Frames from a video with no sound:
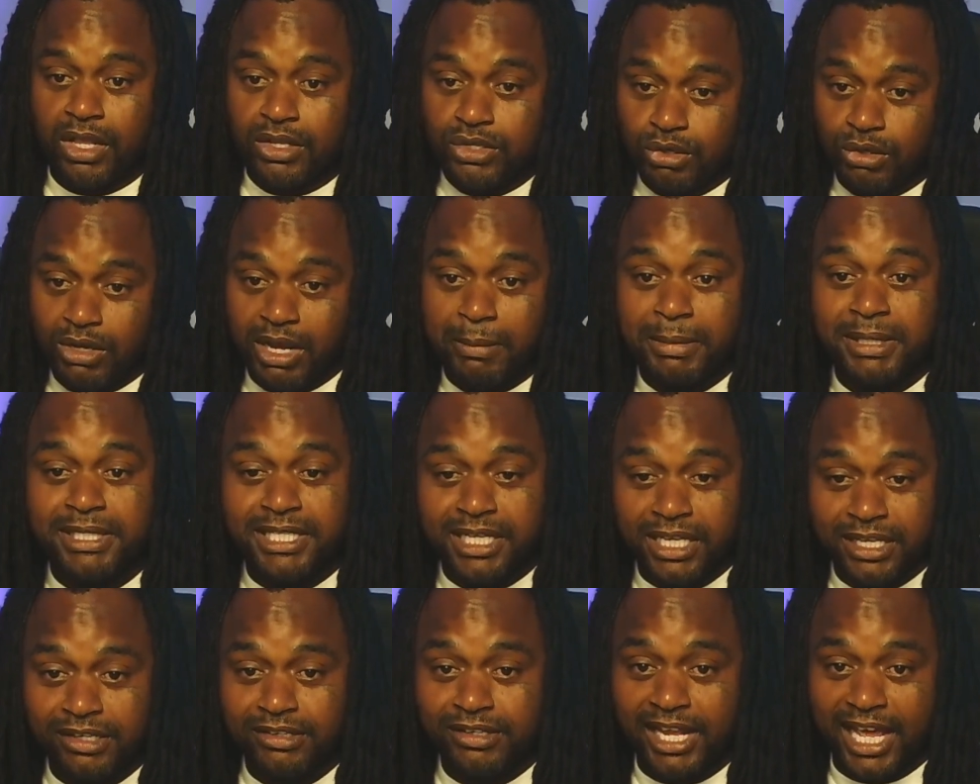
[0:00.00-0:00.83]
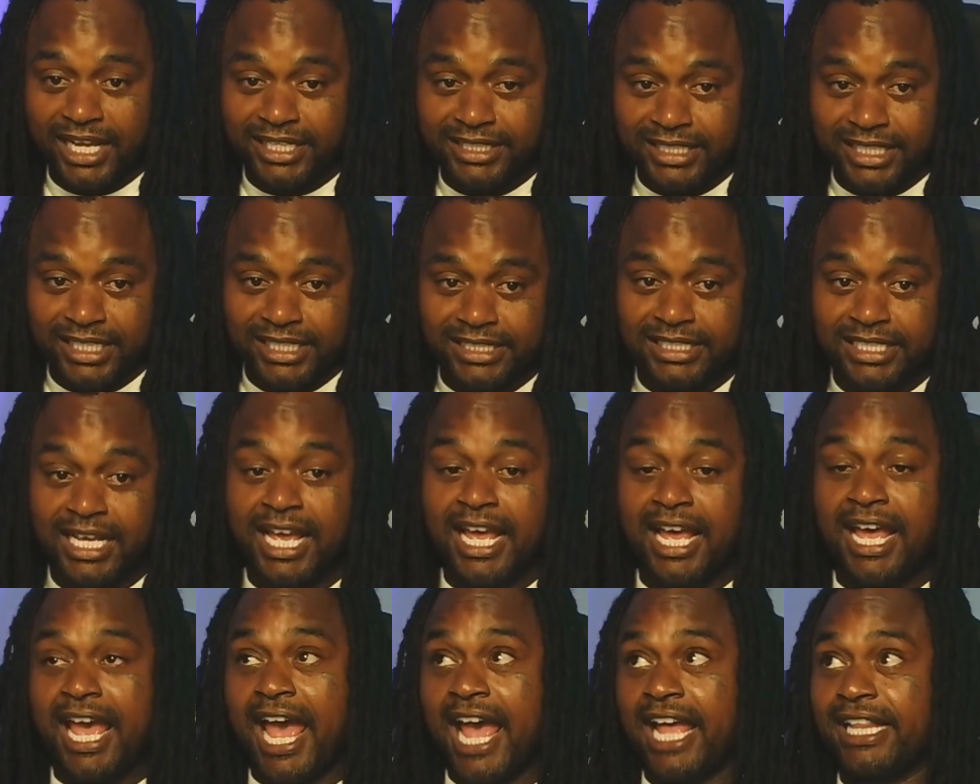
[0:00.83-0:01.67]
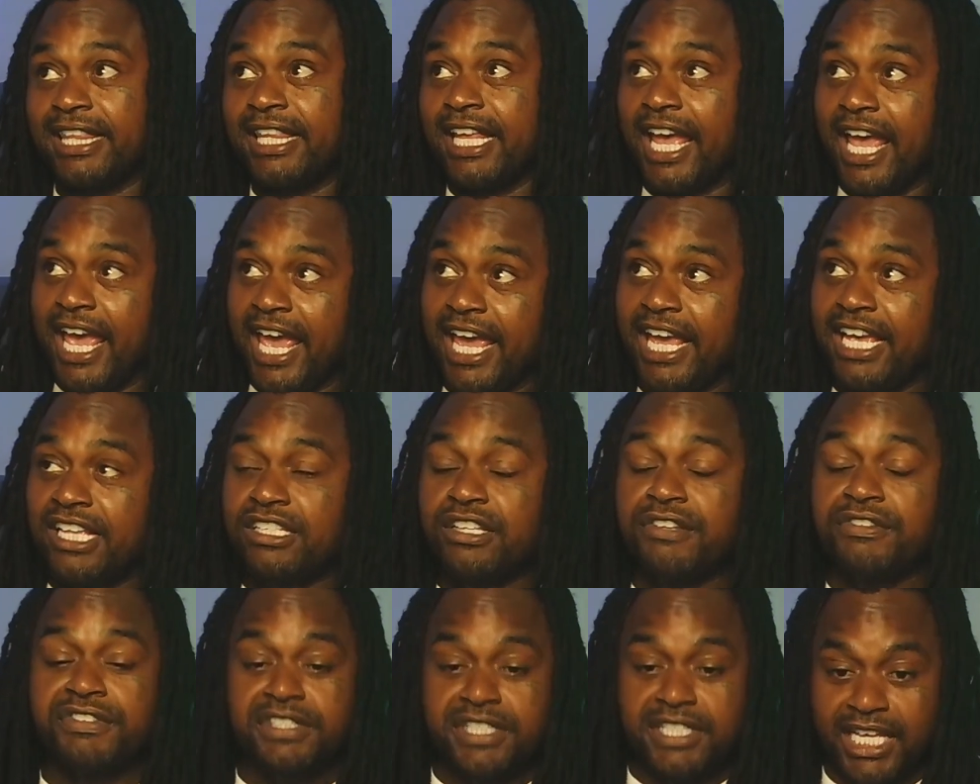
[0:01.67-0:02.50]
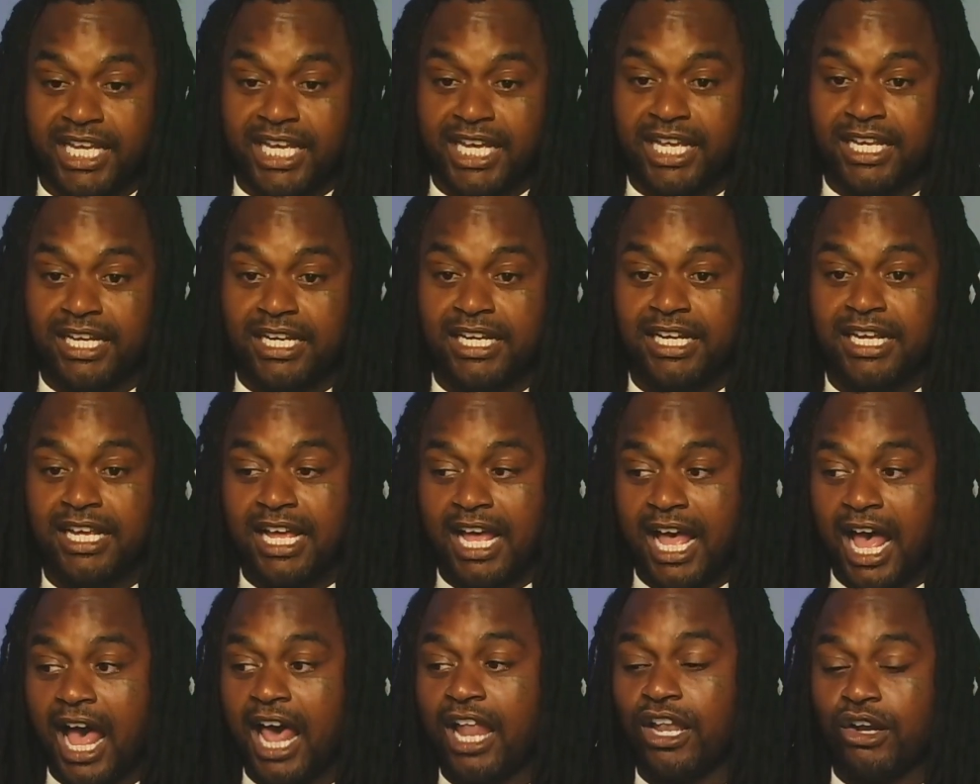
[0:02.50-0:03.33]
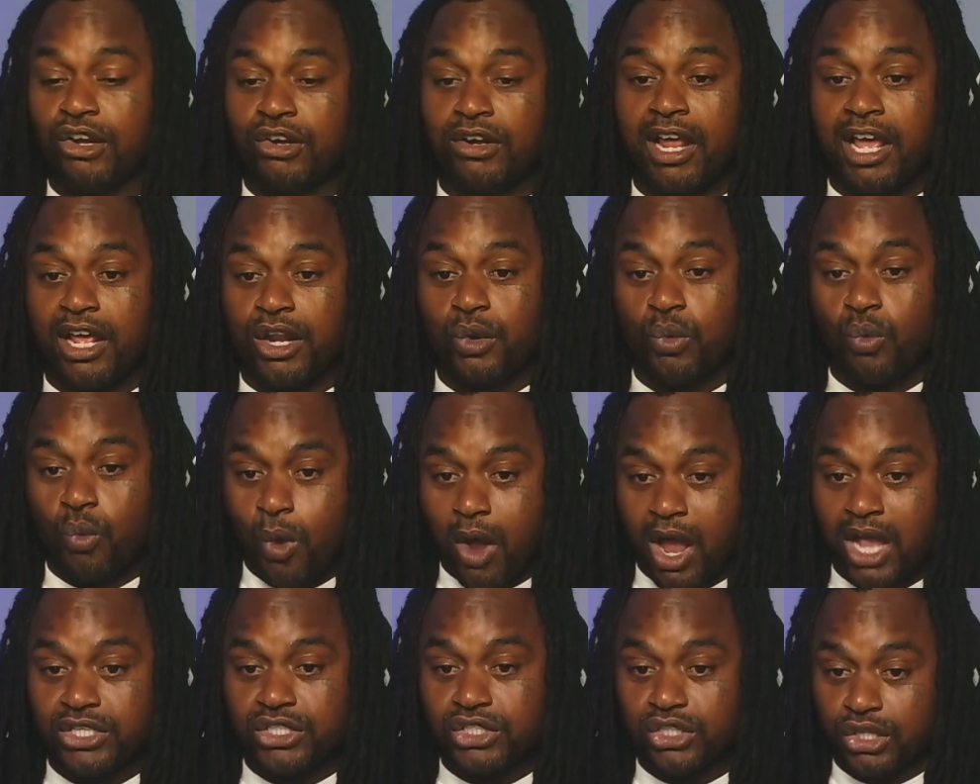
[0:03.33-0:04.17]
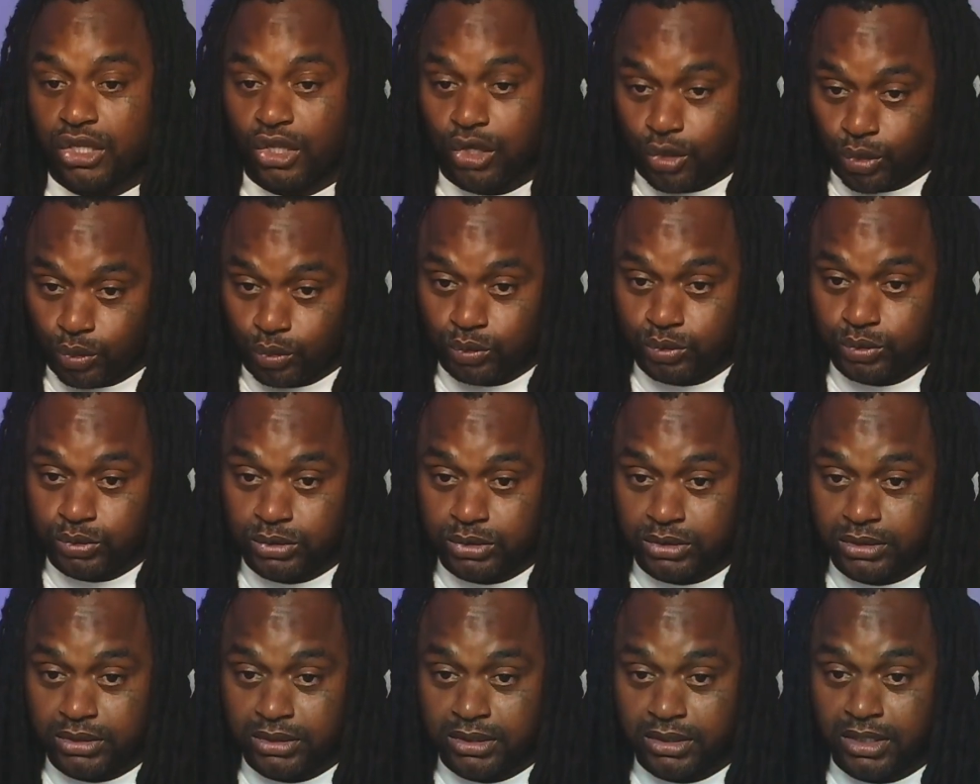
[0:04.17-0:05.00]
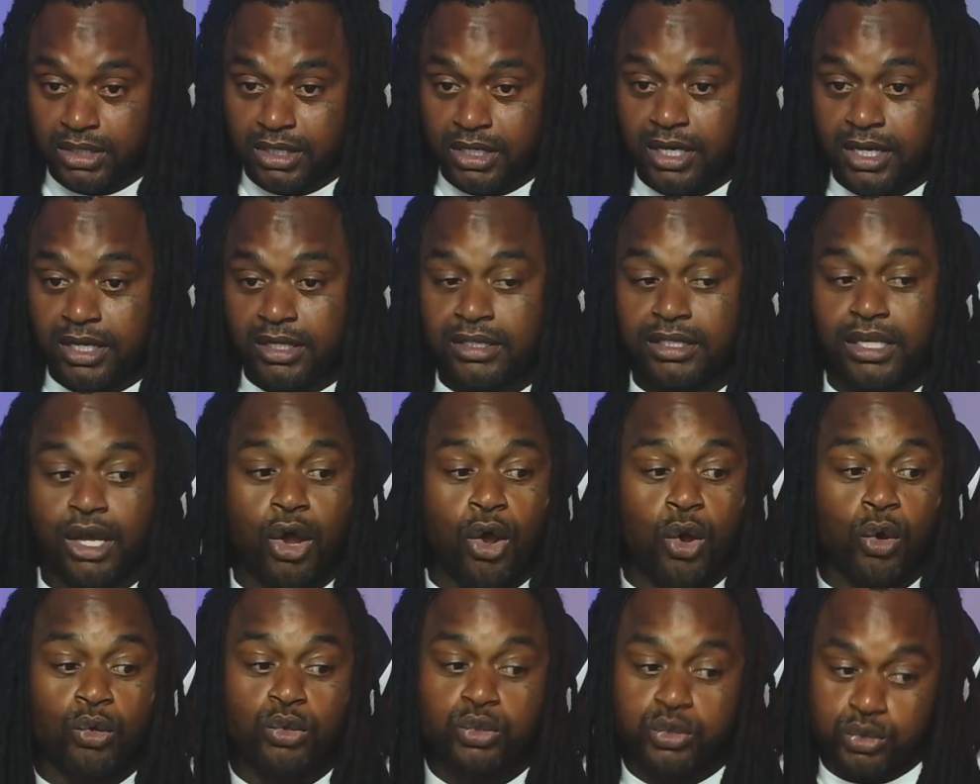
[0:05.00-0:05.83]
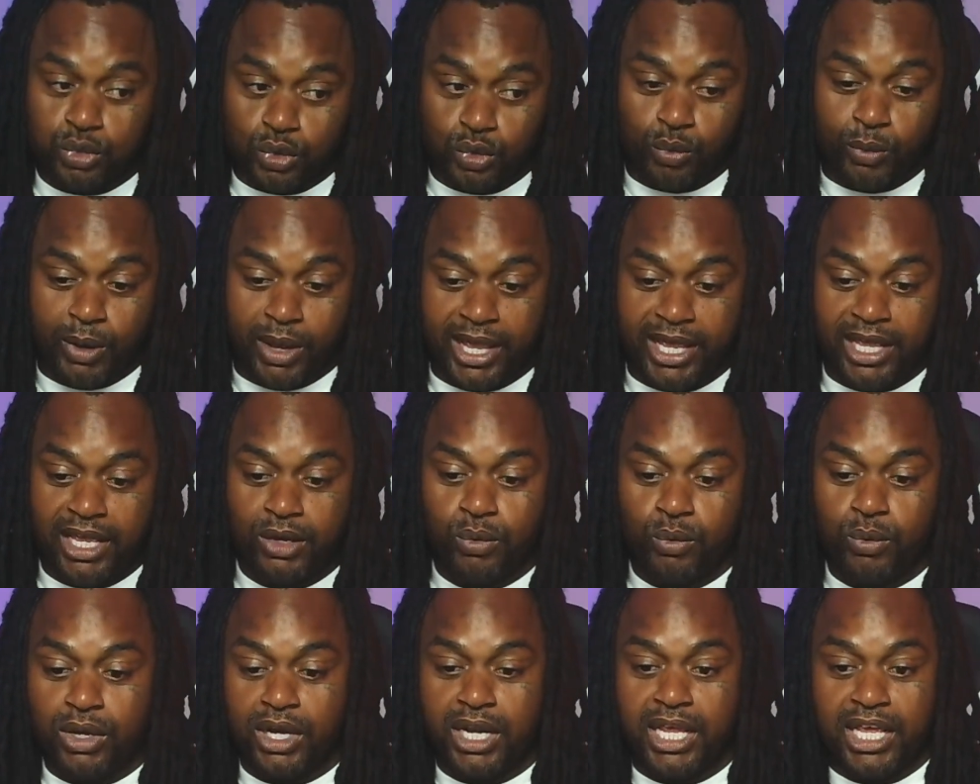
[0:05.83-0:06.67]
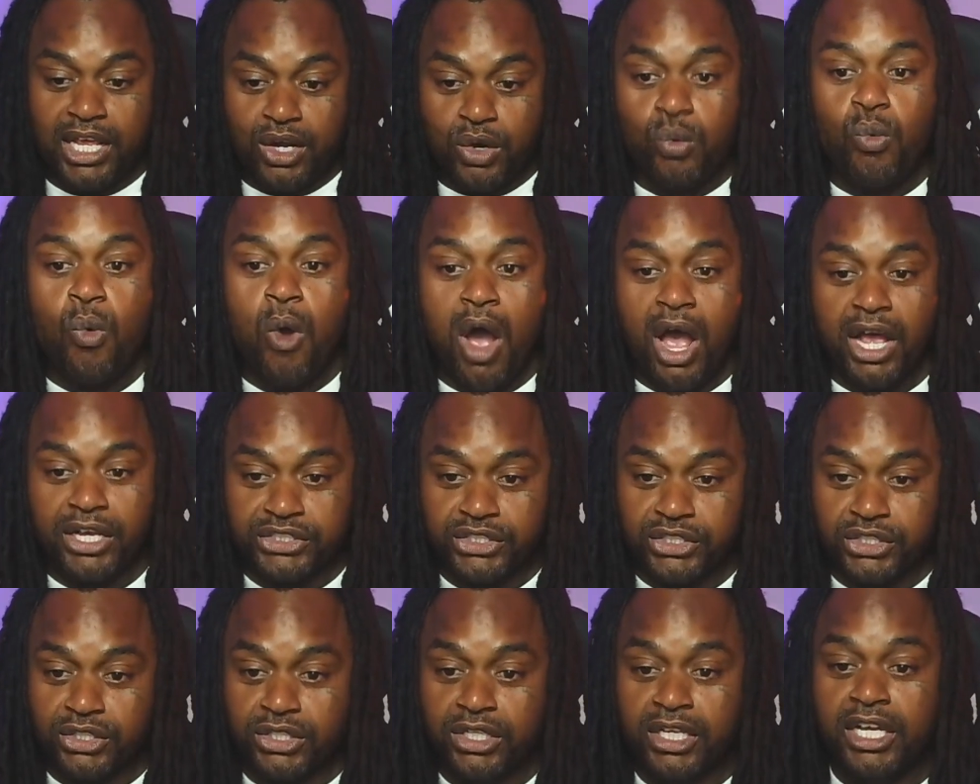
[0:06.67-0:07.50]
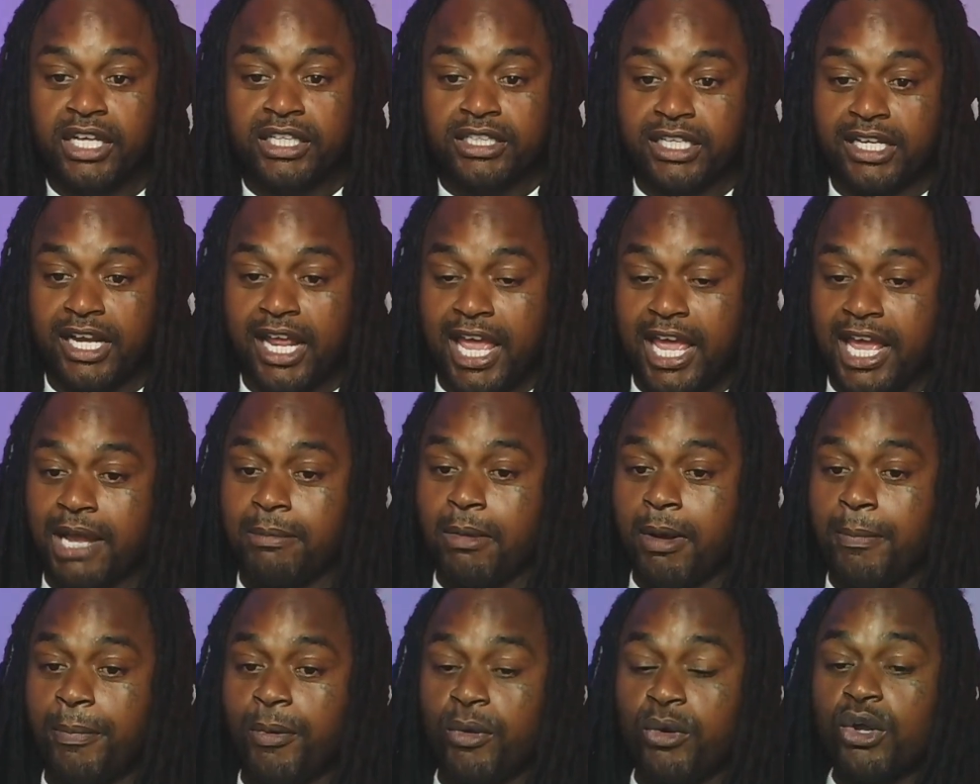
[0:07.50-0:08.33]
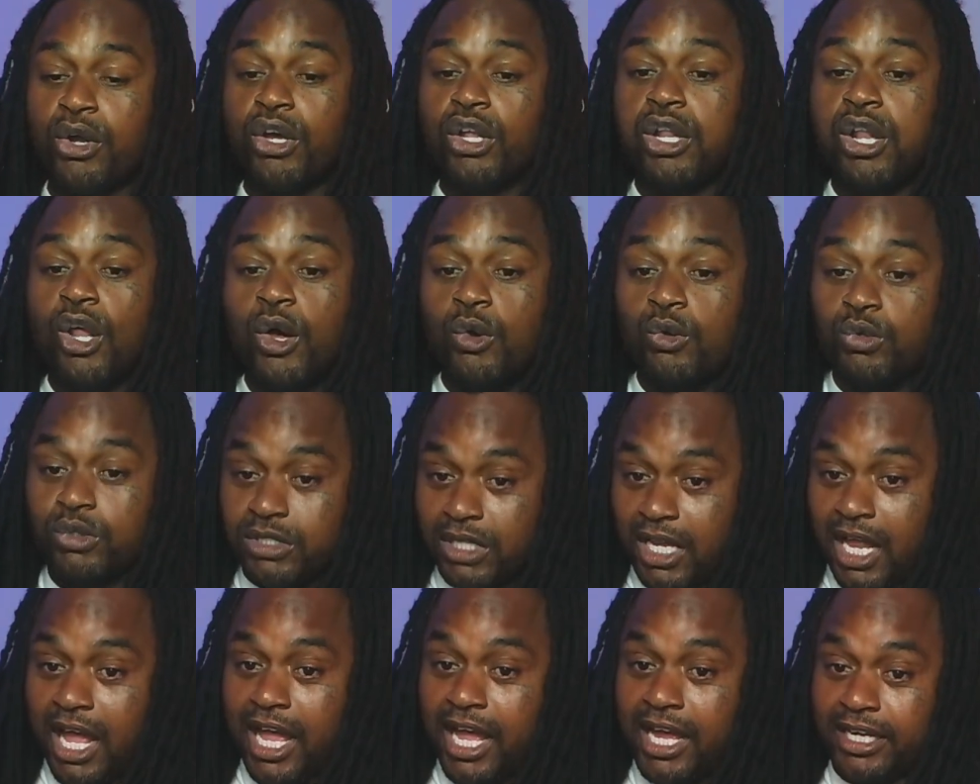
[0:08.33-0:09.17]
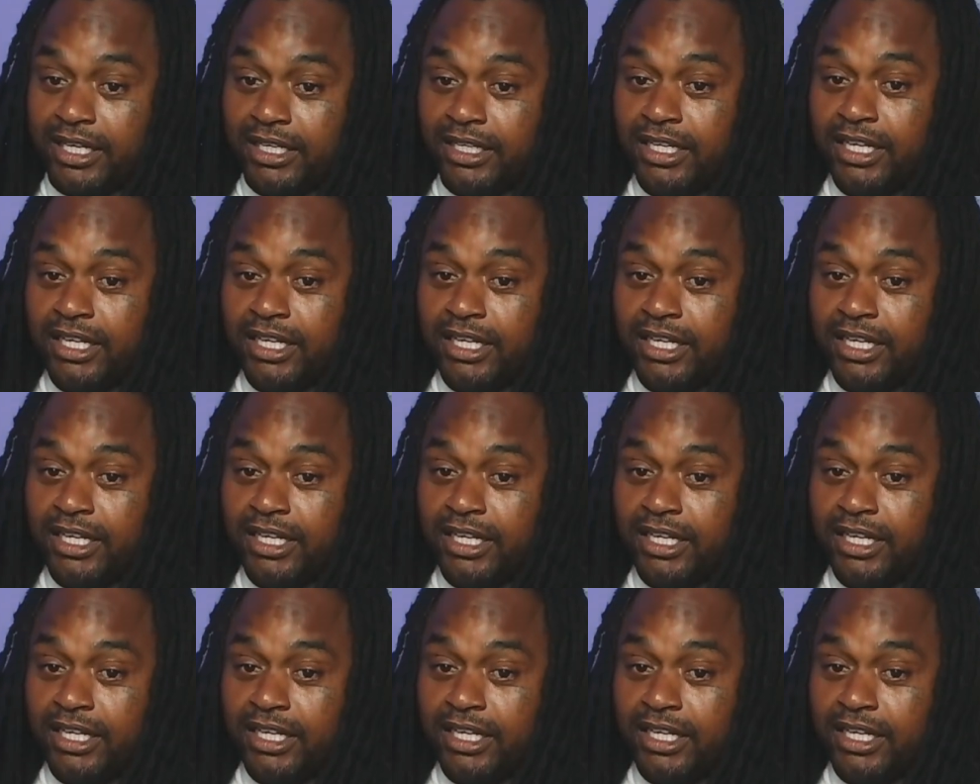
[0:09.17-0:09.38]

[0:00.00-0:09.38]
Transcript: So let me tell you like this. At the age of 10, I learned how to wash clothes the old school way, in a washer, then hang them up on a clothesline.